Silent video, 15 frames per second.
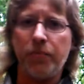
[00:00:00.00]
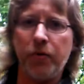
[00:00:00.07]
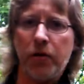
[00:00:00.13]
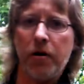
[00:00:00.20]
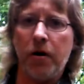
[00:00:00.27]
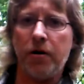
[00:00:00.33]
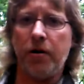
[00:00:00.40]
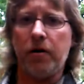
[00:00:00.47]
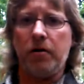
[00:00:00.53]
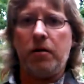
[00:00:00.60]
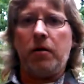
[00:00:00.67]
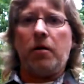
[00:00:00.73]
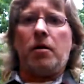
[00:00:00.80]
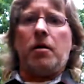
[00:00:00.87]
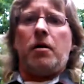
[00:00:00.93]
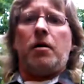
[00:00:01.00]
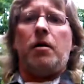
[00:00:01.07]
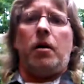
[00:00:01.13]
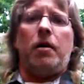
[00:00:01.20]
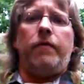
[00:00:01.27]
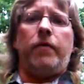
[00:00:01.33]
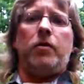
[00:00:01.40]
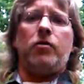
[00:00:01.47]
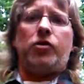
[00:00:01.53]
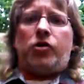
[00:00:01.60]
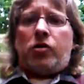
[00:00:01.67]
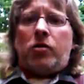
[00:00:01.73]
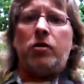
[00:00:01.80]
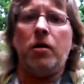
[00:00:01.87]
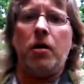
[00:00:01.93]
to put on a heavier
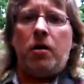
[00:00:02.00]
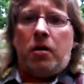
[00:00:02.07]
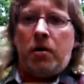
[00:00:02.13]
shirt.